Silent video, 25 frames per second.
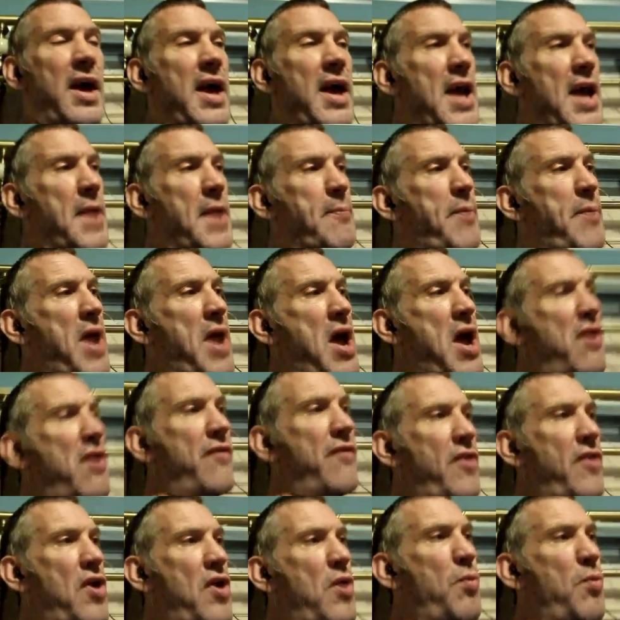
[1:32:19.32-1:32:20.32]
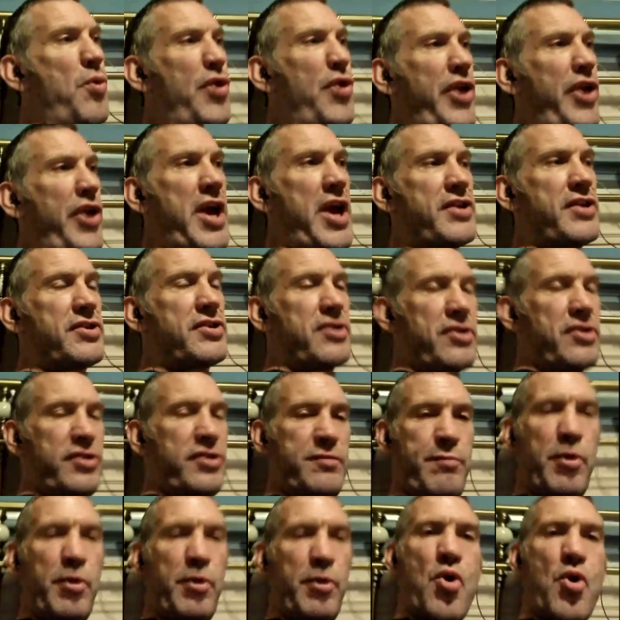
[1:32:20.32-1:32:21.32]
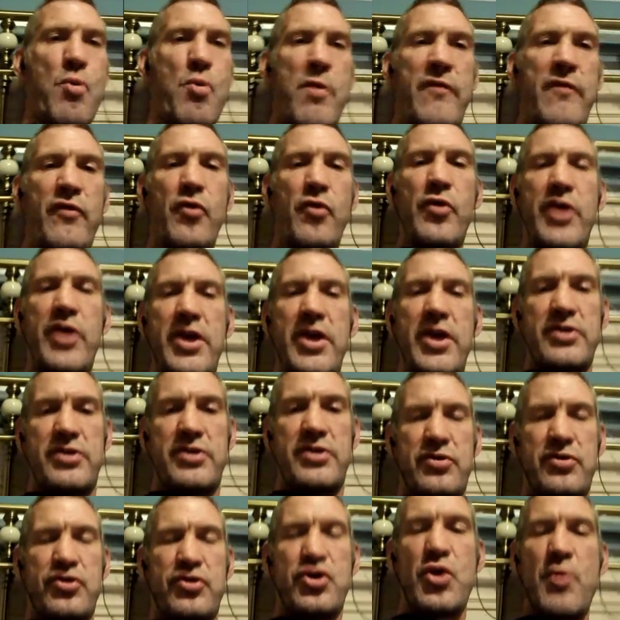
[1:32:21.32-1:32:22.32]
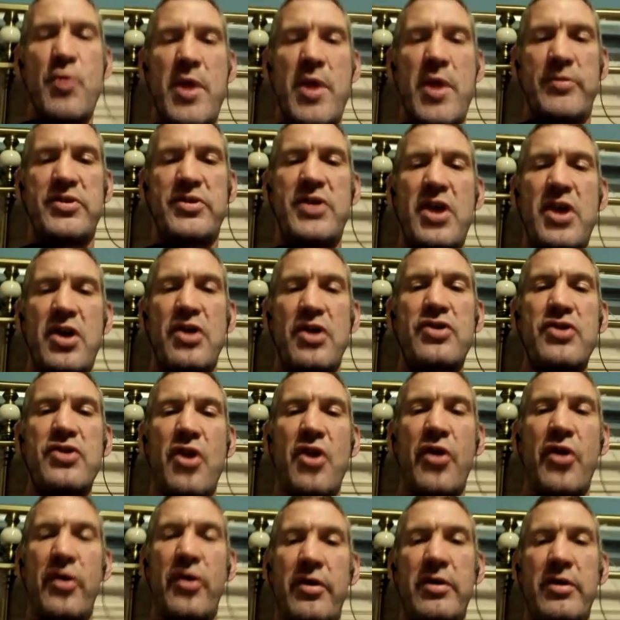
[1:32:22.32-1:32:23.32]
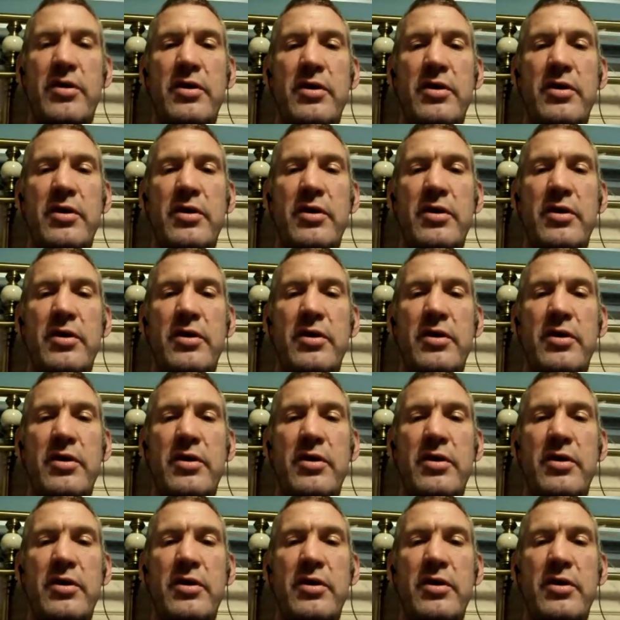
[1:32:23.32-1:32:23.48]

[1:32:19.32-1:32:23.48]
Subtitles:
He had a pair of Woody Itsons blue with all these 2-hip stickers on,